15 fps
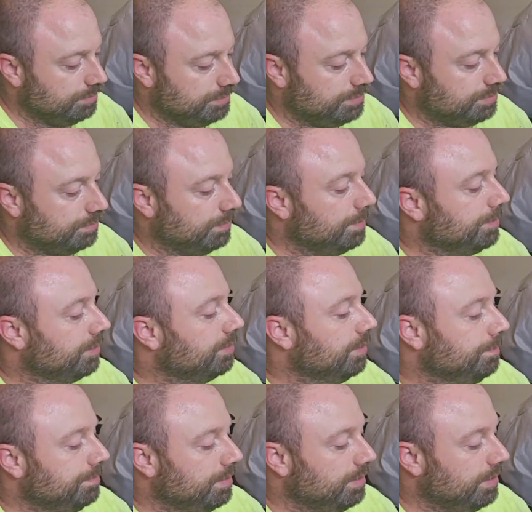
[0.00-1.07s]
ceramic
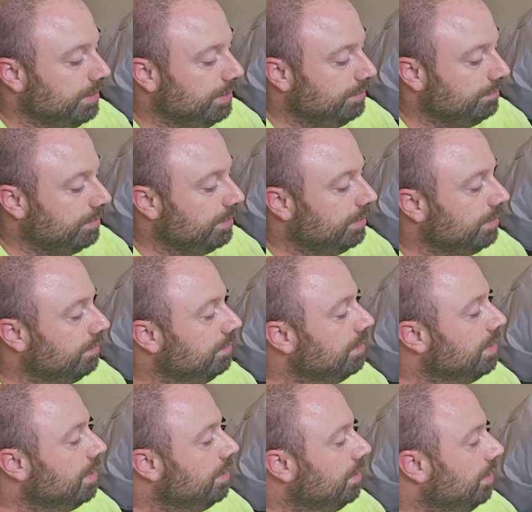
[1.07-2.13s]
cup that I have right now.
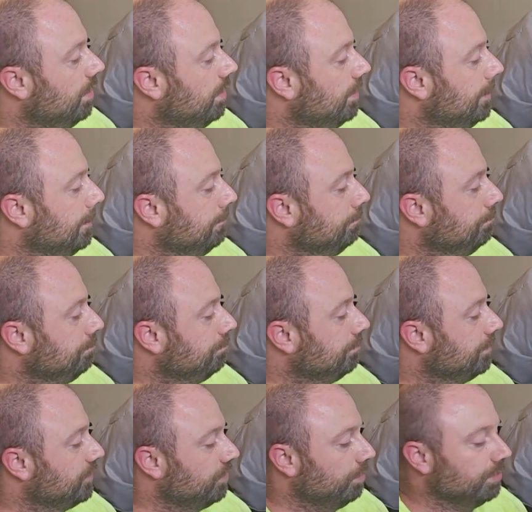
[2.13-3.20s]

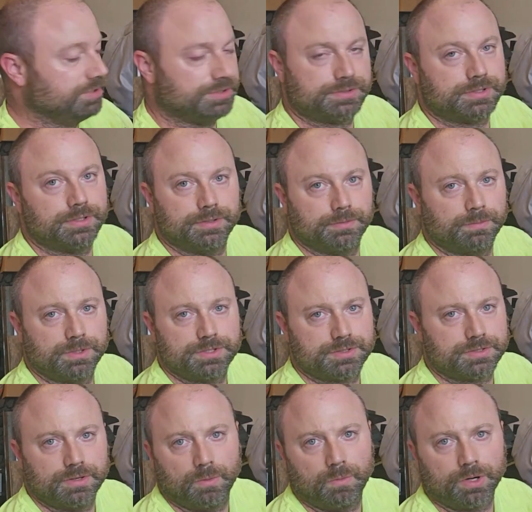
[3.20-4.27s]
So we're just
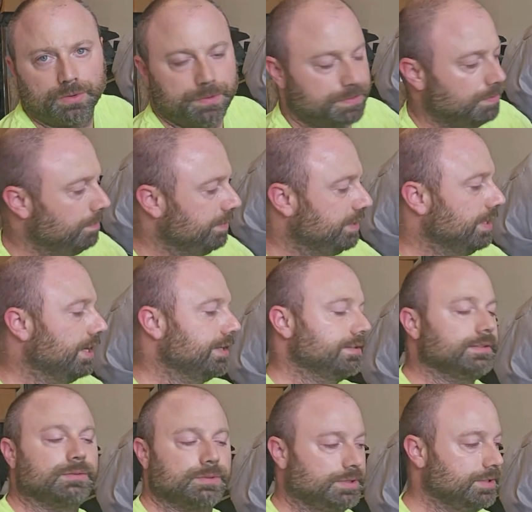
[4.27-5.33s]
gonna work with what we
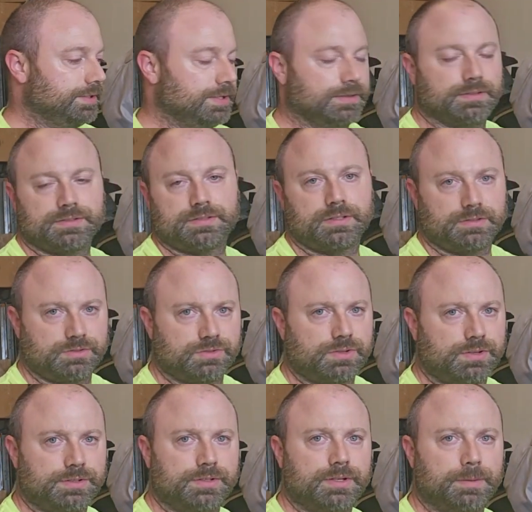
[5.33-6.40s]
got in order to get this thing
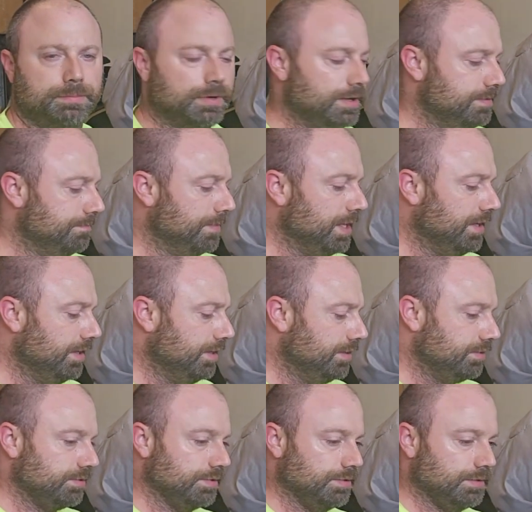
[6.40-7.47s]
started up, right?
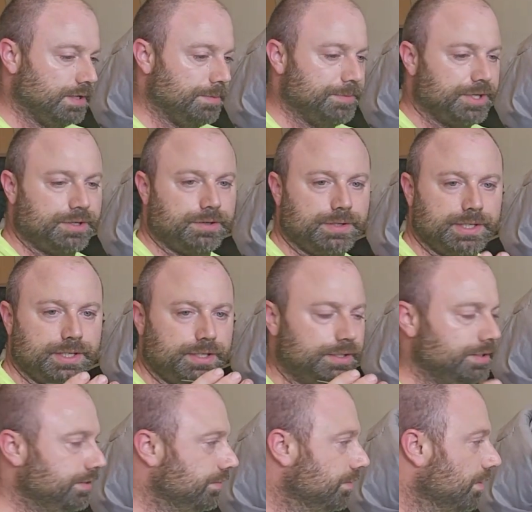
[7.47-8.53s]
So I'm gonna go
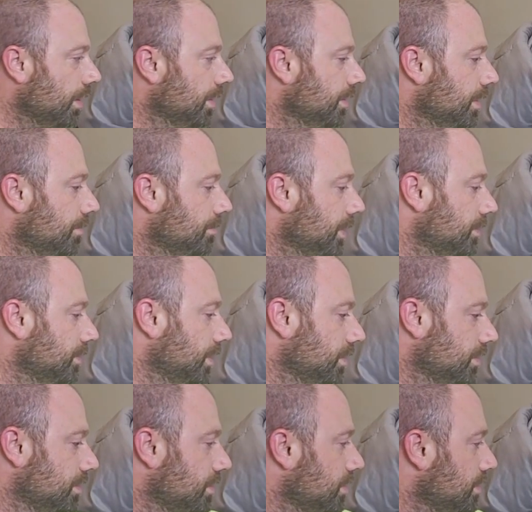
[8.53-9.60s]
ahead and grind down my
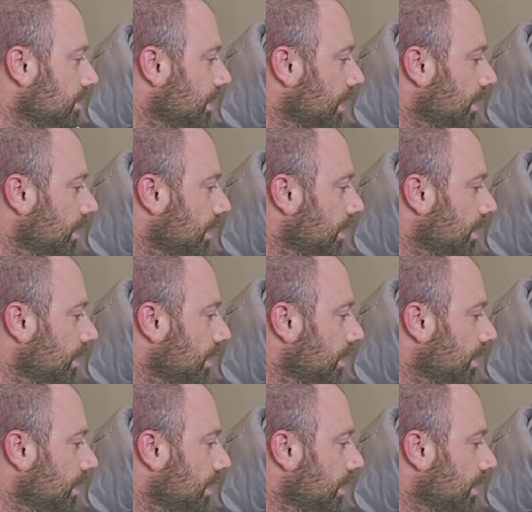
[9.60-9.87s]
tungsten,